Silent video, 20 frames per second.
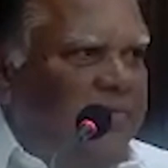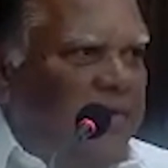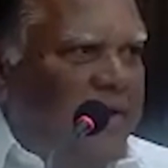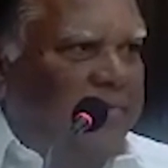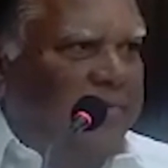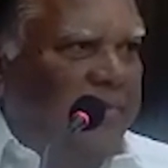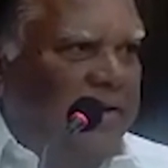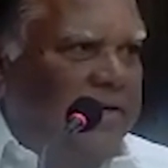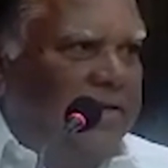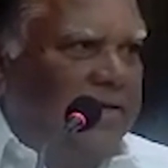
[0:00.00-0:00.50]

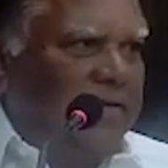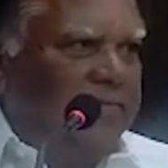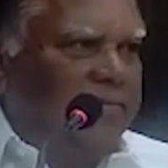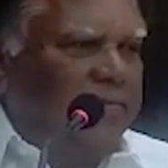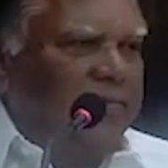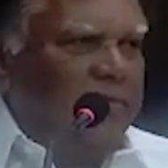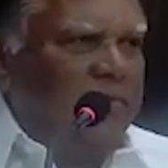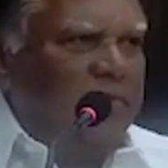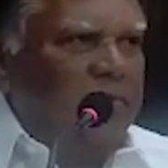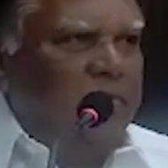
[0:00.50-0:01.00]
department,
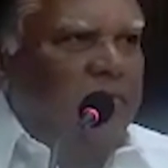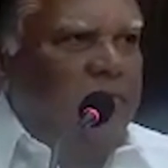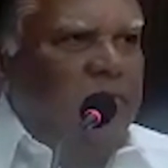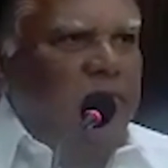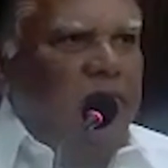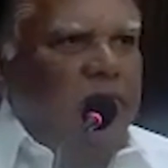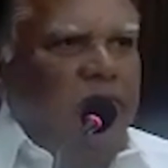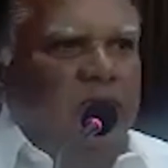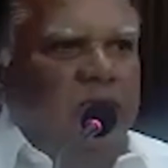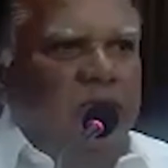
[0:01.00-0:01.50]

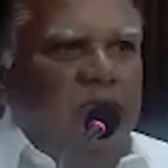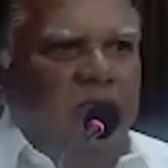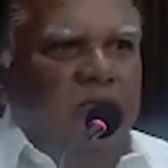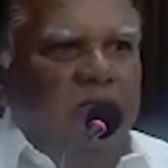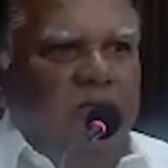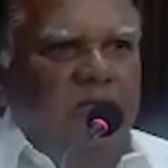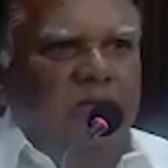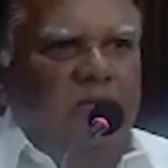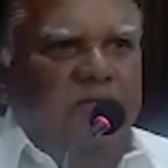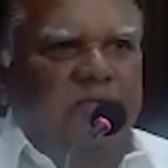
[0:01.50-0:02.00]

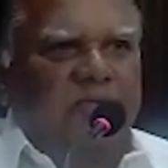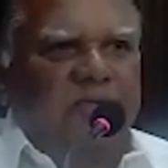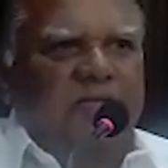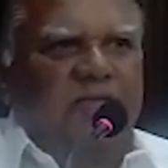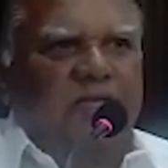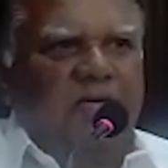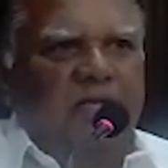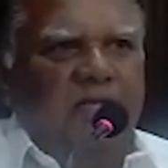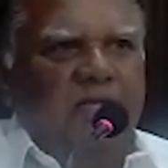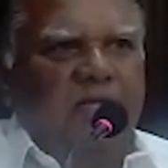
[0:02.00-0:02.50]

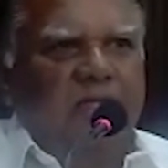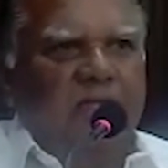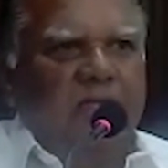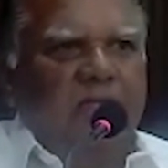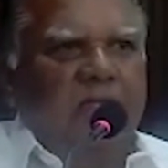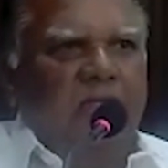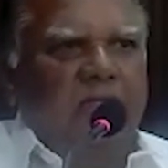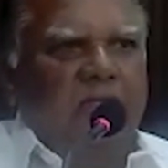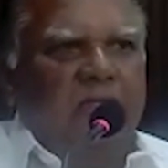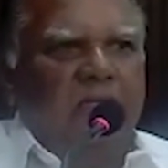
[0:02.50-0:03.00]
especially
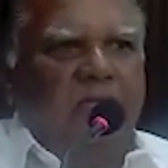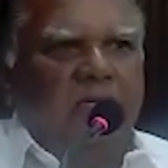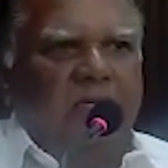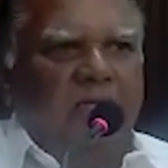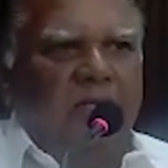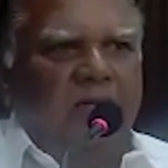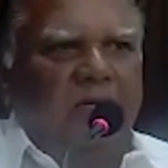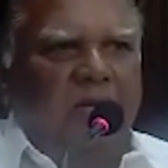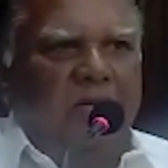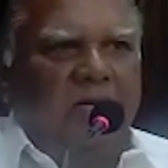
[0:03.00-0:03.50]
the
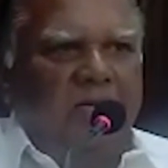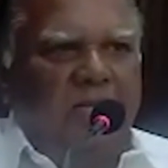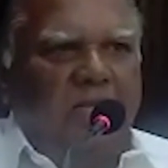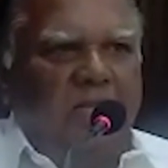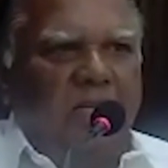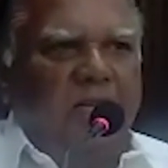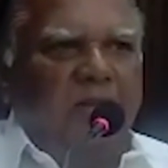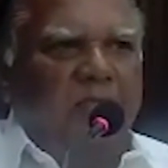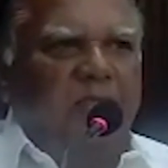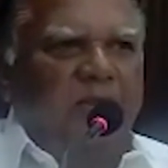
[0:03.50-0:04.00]
knee
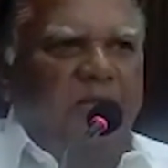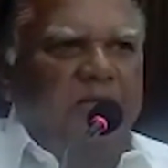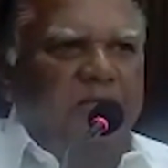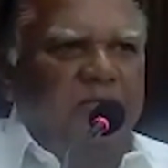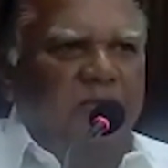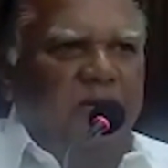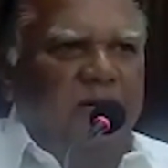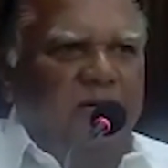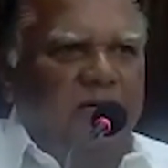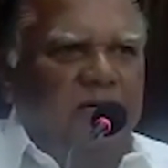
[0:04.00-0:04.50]

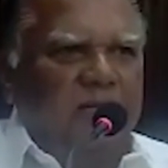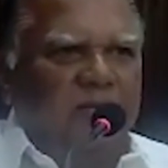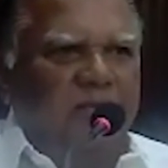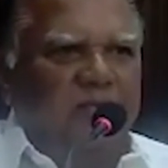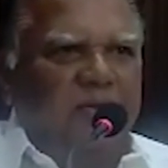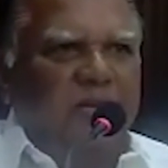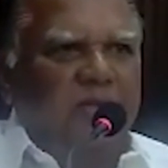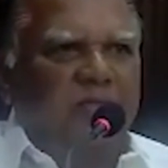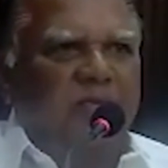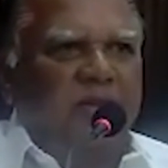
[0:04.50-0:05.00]
replacement, hip
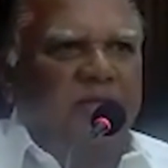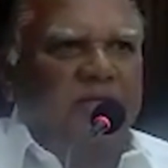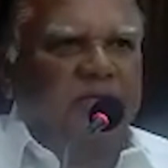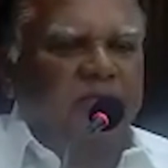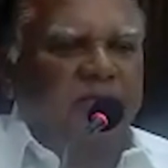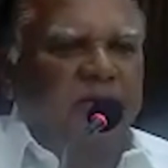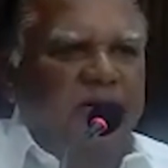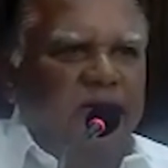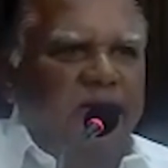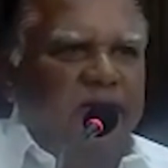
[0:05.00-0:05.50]

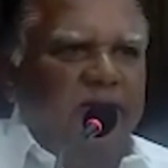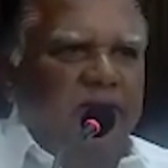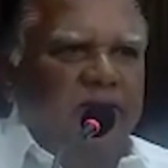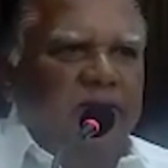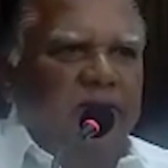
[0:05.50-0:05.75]
replacement,